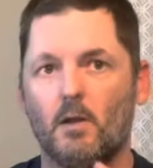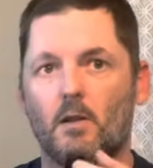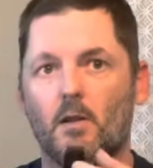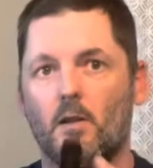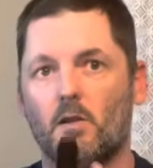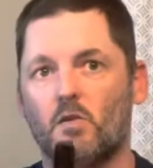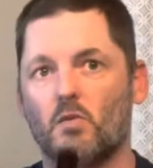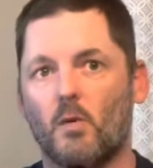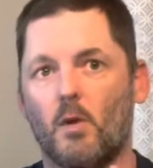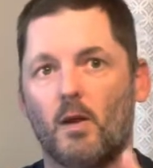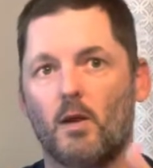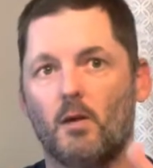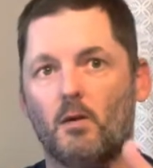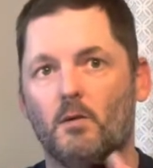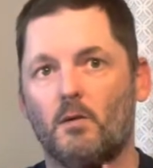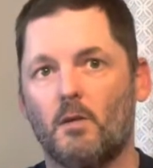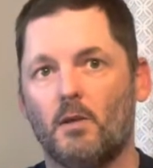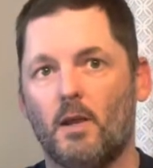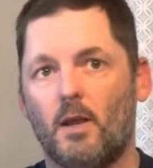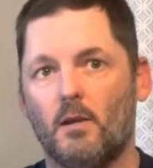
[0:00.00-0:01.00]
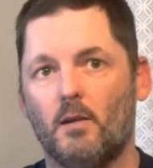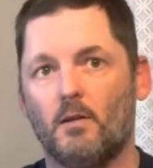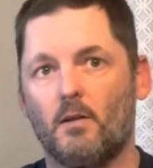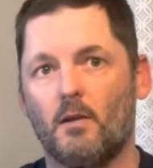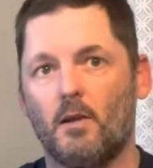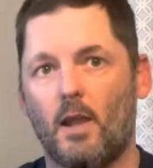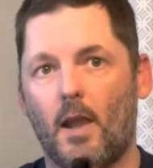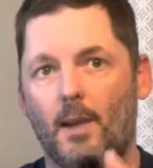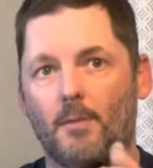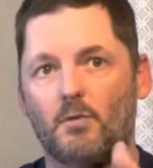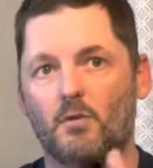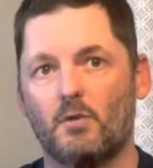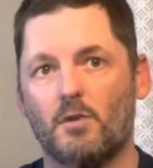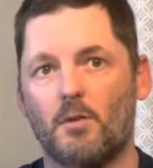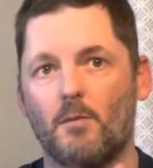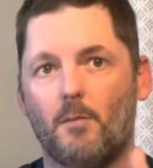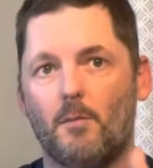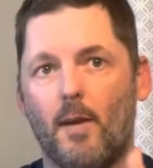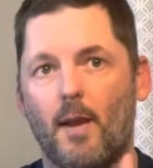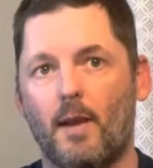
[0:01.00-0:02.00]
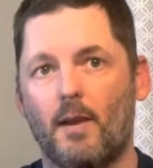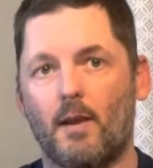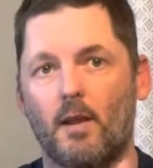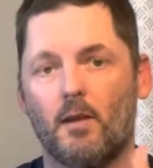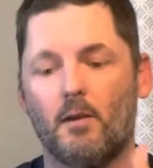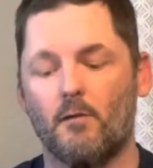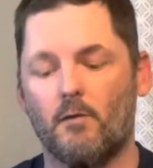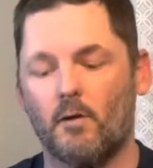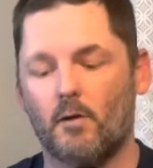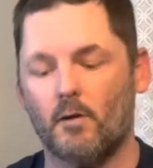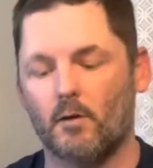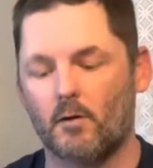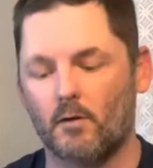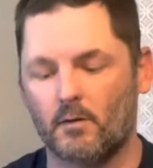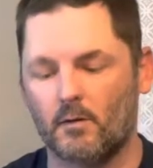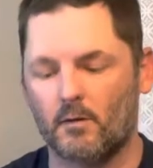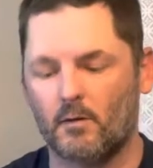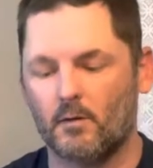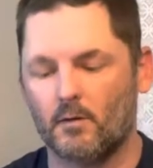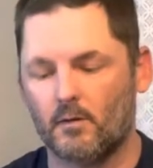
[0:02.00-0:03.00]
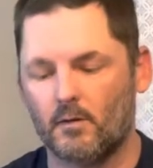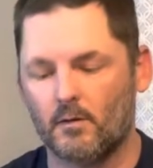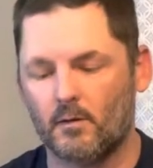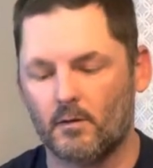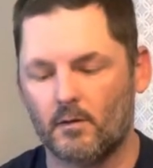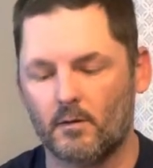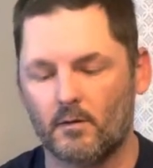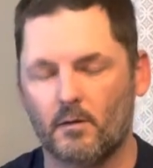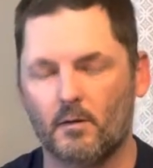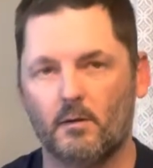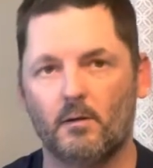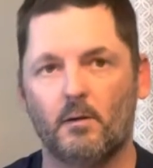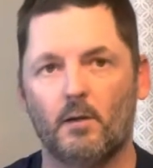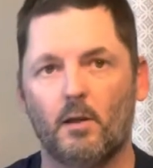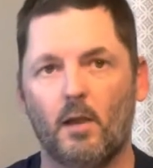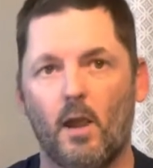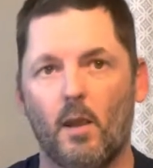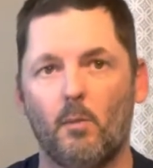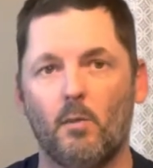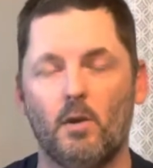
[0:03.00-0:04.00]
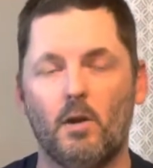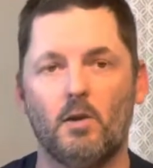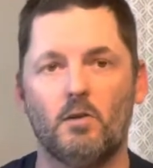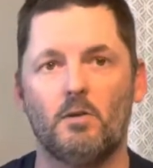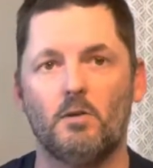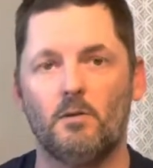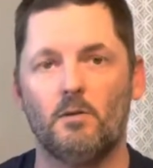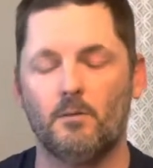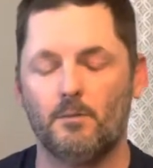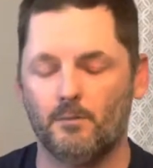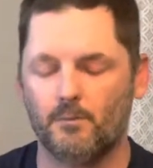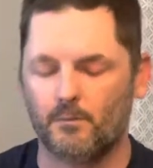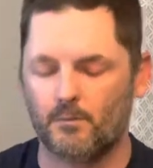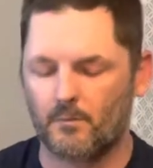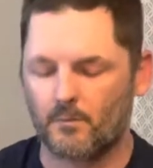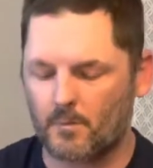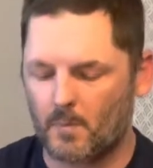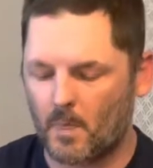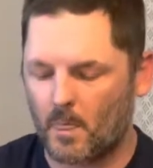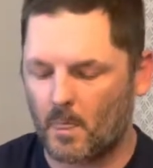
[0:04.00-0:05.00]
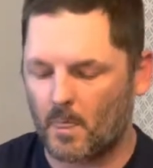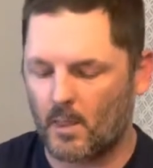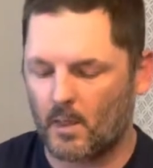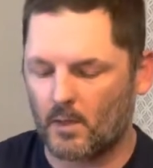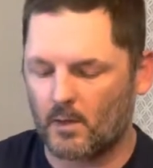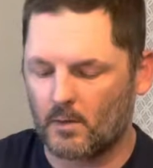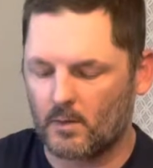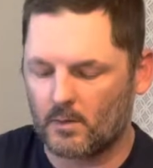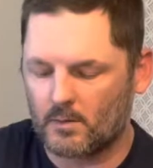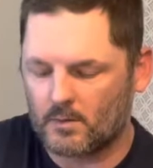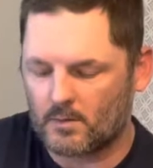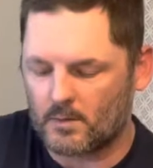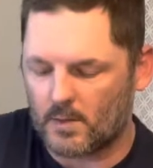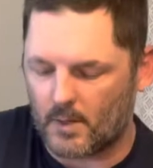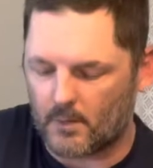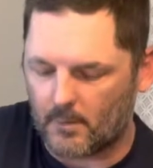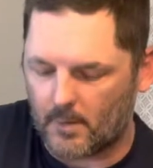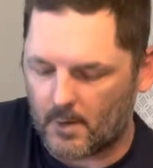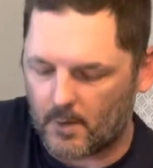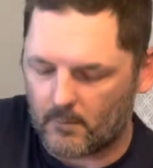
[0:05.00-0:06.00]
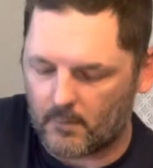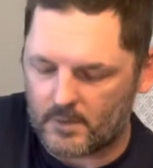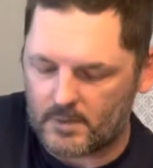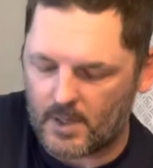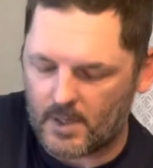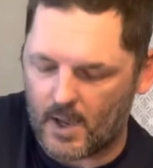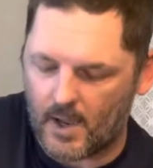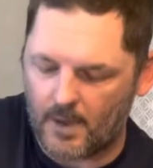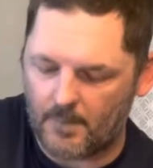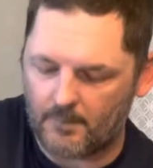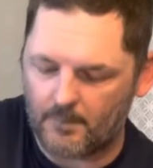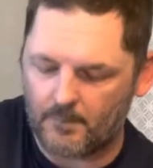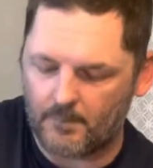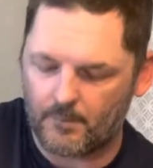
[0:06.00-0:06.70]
this rail captures the back end of your ammunition. Slide right over the top.